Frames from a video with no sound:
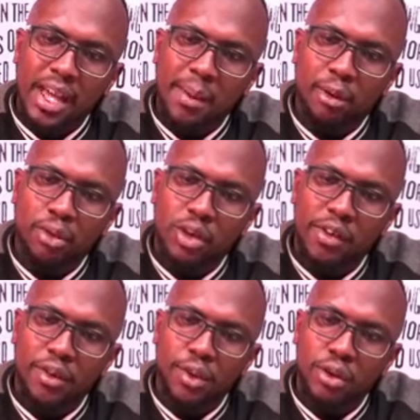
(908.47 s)
able to
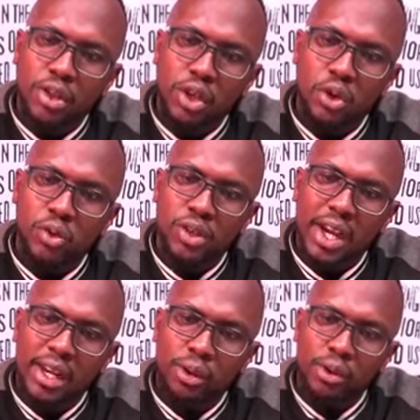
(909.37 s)
give you those hues
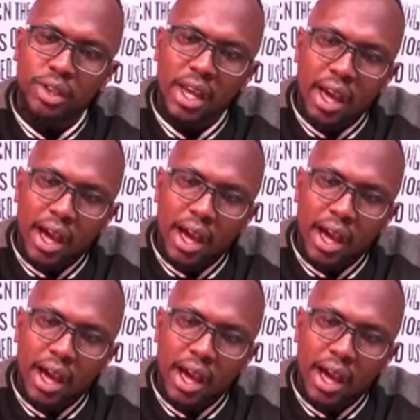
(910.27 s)
and those